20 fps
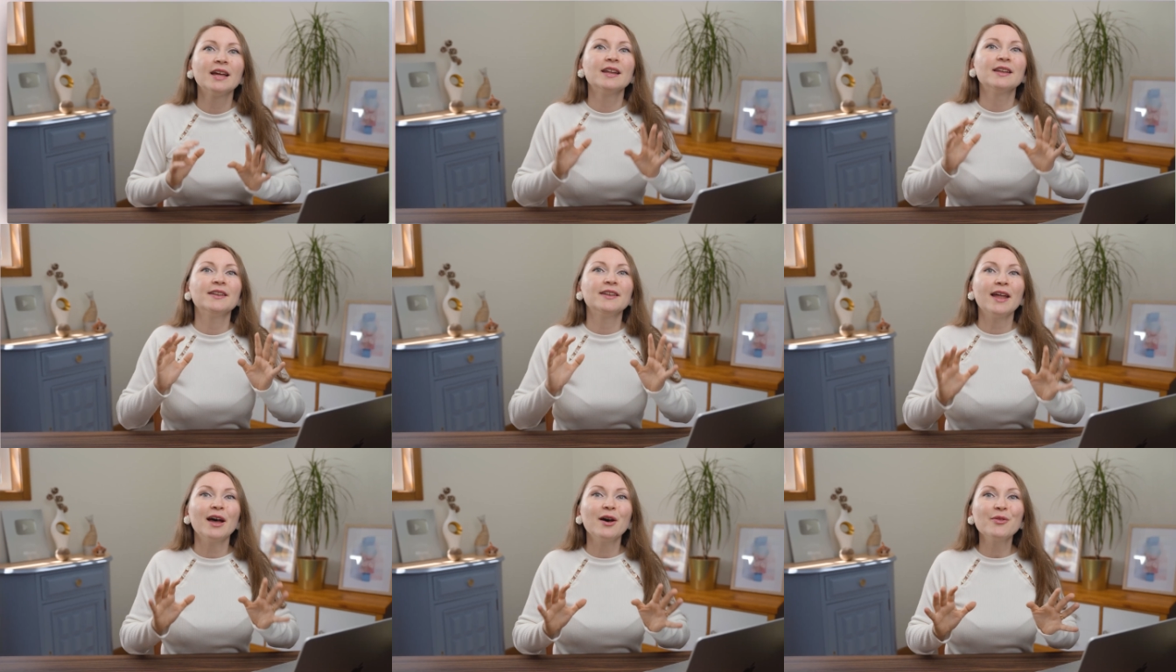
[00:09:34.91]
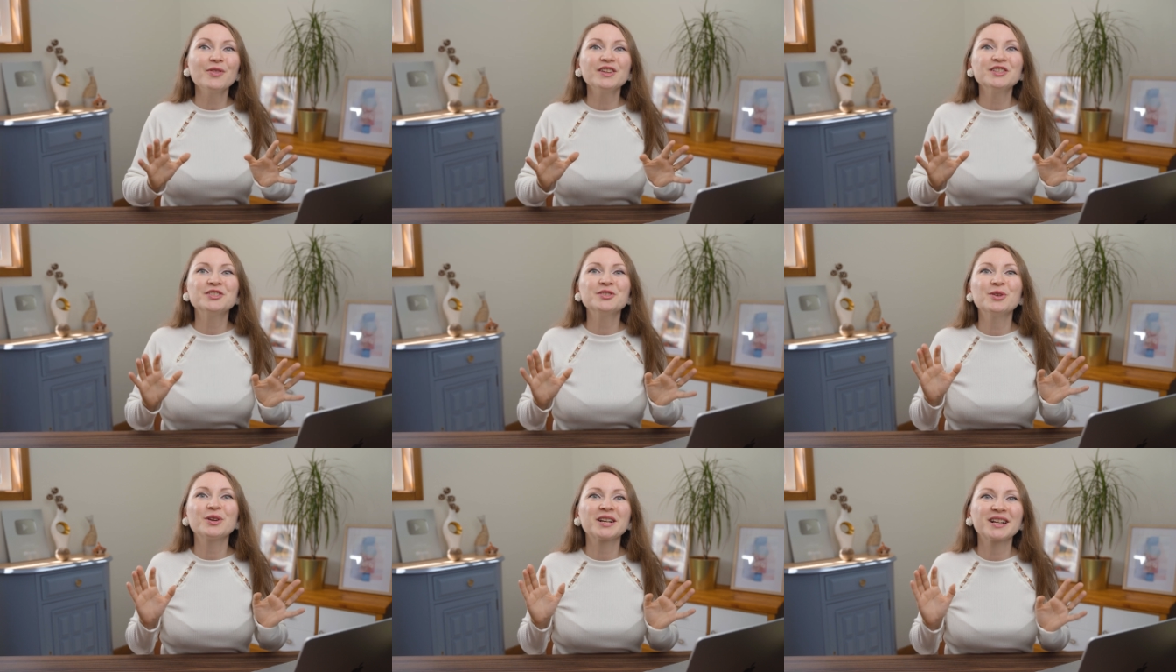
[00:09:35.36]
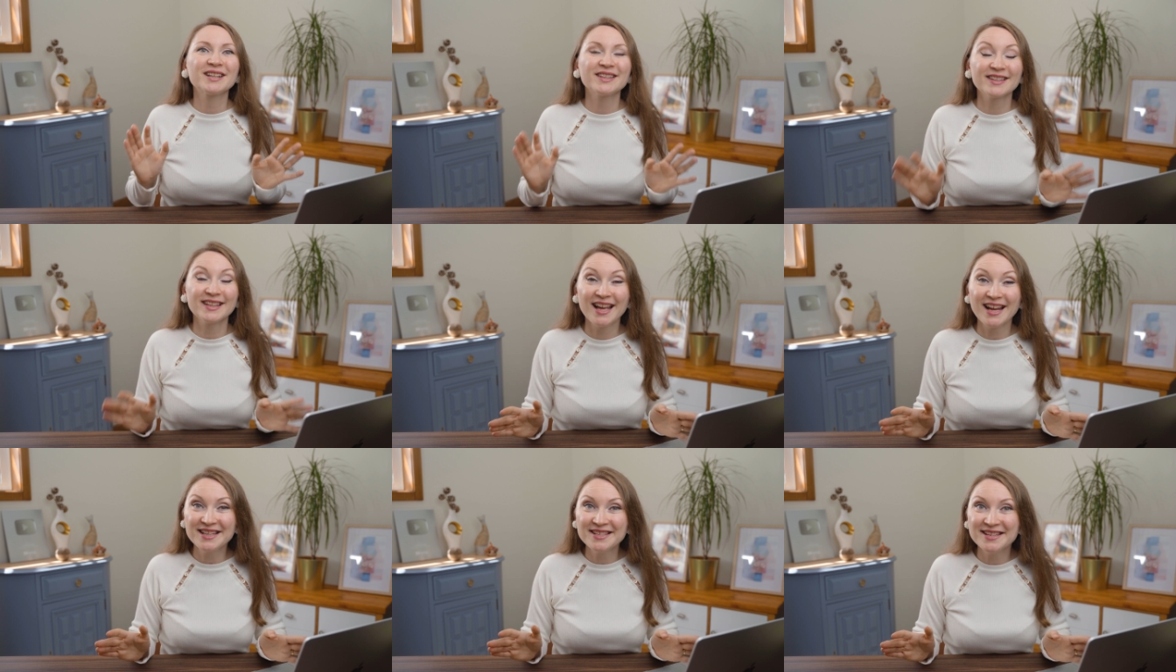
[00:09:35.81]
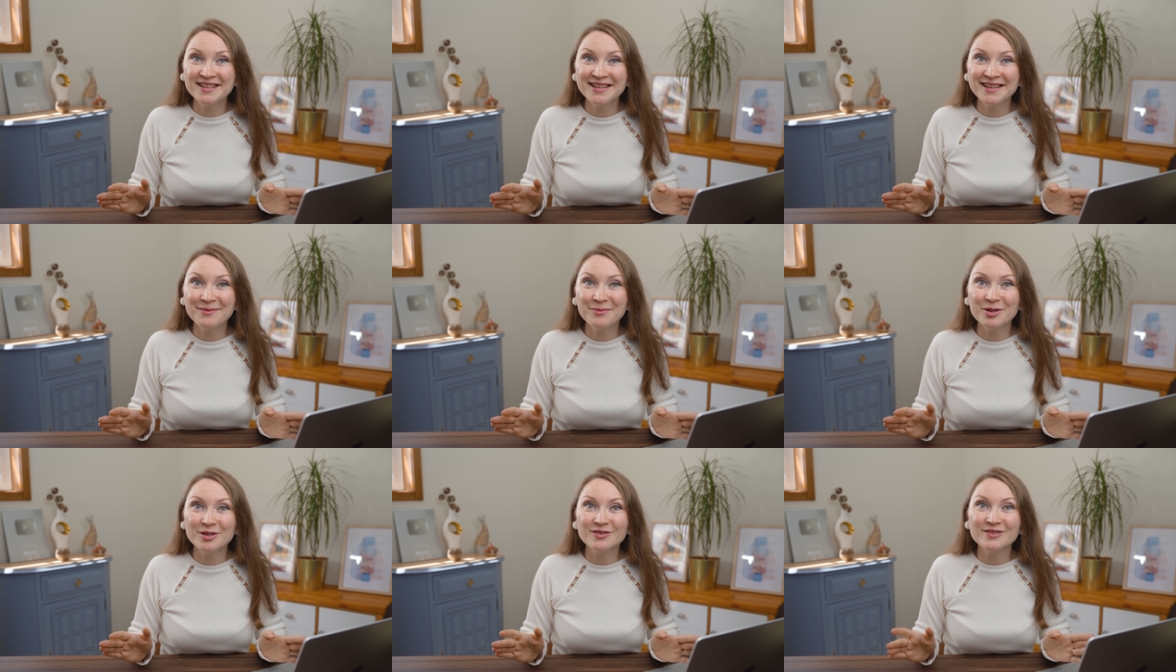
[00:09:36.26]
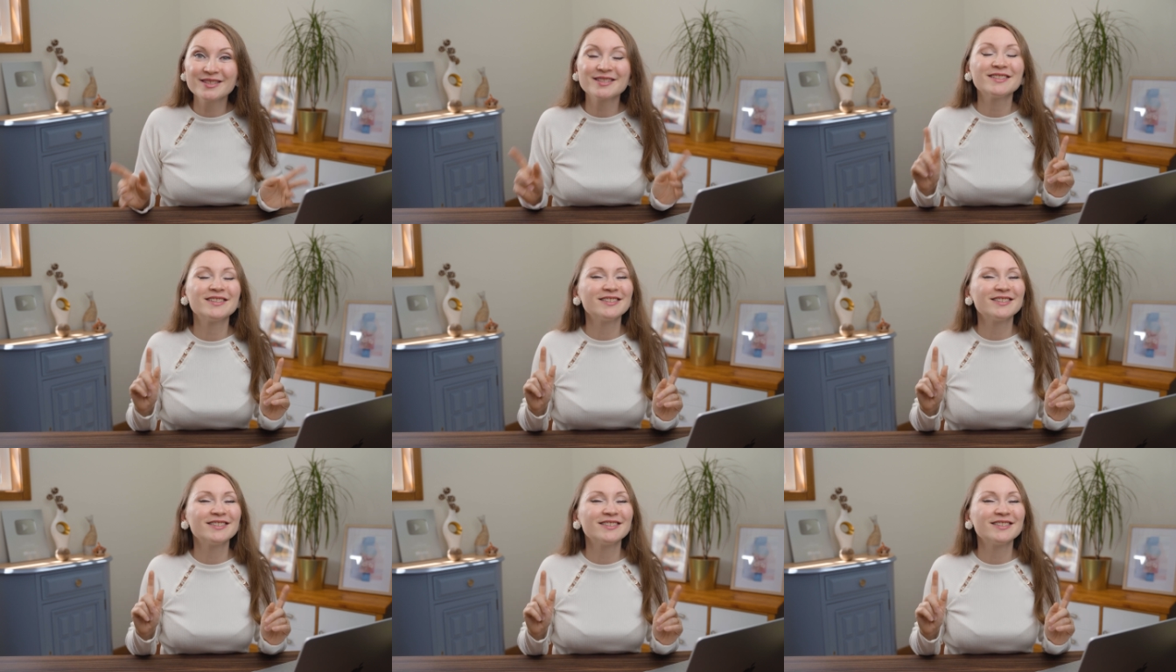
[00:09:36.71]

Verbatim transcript: Now that you're collecting emails,